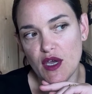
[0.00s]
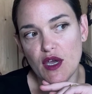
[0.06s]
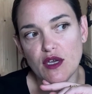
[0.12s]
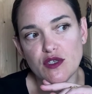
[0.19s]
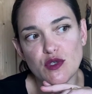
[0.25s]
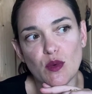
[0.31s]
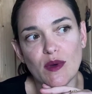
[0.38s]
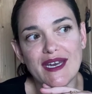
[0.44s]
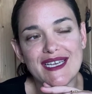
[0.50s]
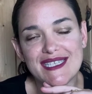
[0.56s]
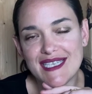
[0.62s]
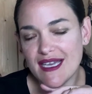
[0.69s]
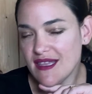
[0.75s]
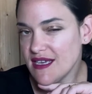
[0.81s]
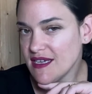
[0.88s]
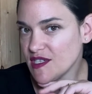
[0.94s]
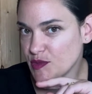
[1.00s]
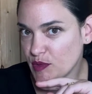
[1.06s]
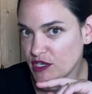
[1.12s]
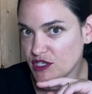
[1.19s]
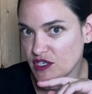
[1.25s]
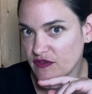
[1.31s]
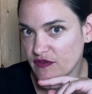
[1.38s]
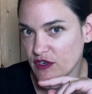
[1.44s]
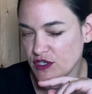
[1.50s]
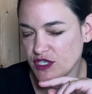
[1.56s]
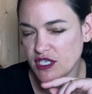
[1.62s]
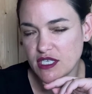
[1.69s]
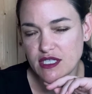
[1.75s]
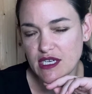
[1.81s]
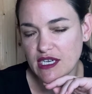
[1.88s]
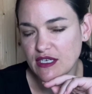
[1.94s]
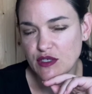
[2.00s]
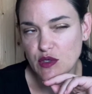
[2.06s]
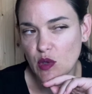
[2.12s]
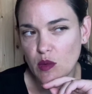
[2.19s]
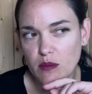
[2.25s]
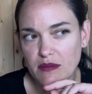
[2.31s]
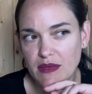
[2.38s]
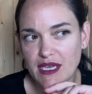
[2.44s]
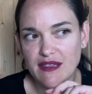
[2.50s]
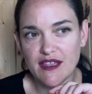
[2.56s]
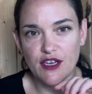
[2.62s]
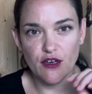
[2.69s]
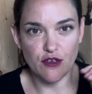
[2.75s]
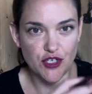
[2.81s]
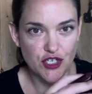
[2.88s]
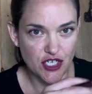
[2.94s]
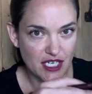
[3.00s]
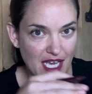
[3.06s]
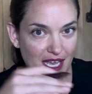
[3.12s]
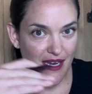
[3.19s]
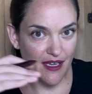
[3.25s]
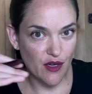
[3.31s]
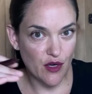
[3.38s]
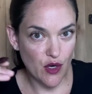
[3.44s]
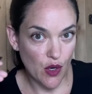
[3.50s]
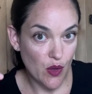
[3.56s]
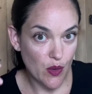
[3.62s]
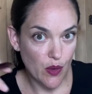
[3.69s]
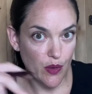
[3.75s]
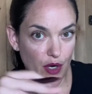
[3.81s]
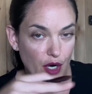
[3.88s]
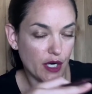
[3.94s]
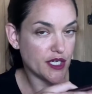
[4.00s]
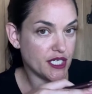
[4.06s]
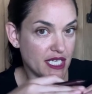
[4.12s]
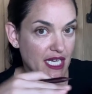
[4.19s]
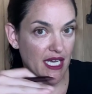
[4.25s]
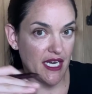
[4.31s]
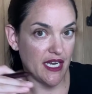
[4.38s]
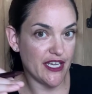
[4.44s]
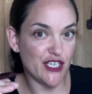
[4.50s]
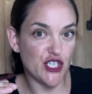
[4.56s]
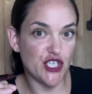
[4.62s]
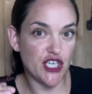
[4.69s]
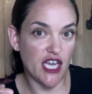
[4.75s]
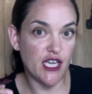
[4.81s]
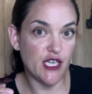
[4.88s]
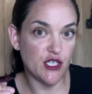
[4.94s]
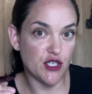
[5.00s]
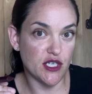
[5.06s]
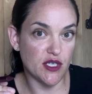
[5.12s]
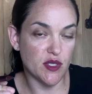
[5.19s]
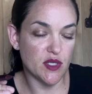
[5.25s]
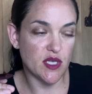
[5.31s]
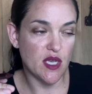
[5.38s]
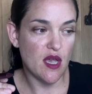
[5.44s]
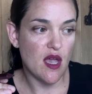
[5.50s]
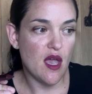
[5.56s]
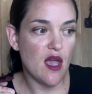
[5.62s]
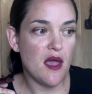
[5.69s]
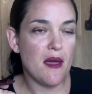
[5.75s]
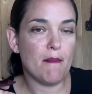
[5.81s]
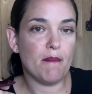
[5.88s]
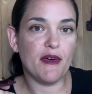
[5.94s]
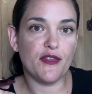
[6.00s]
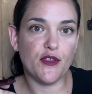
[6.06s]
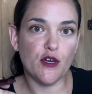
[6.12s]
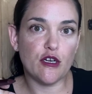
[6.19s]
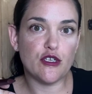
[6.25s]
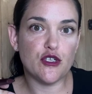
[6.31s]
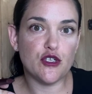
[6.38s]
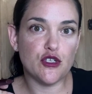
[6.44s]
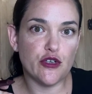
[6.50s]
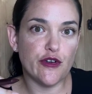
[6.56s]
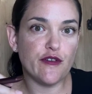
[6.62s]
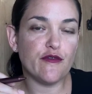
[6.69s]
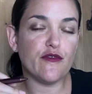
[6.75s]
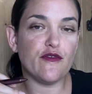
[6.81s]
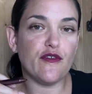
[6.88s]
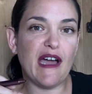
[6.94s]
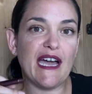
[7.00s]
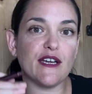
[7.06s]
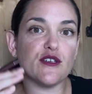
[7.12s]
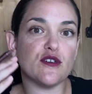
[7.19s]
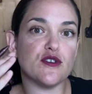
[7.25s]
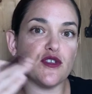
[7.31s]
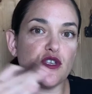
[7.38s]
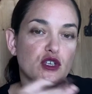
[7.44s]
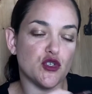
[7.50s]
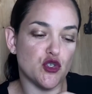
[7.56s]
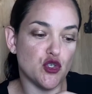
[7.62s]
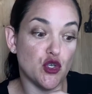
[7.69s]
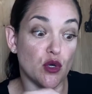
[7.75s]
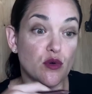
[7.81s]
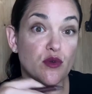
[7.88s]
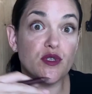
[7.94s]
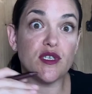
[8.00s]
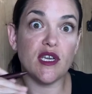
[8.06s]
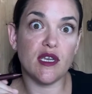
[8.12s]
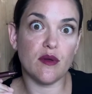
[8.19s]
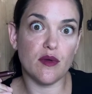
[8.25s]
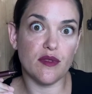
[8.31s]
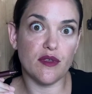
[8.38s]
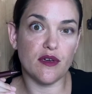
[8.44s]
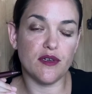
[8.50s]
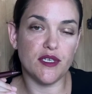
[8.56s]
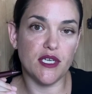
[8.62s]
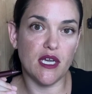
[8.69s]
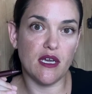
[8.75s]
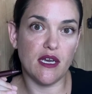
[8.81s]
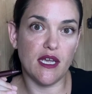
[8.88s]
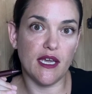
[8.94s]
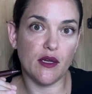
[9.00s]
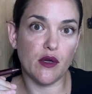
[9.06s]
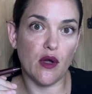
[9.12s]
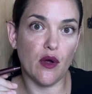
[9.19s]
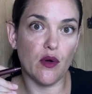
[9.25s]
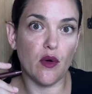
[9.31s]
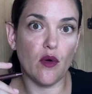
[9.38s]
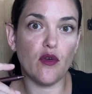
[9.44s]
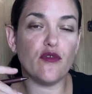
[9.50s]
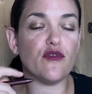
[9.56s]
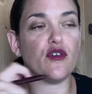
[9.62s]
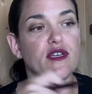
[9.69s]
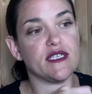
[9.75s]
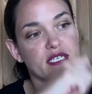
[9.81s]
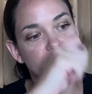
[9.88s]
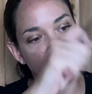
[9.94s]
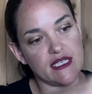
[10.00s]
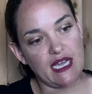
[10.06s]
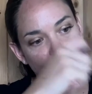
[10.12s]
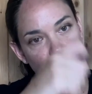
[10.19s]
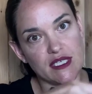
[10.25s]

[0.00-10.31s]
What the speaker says: So when I say the expression of our genes, I don't mean that our genetic code, our DNA changes. But there are certain factors associated with our DNA code, for instance, how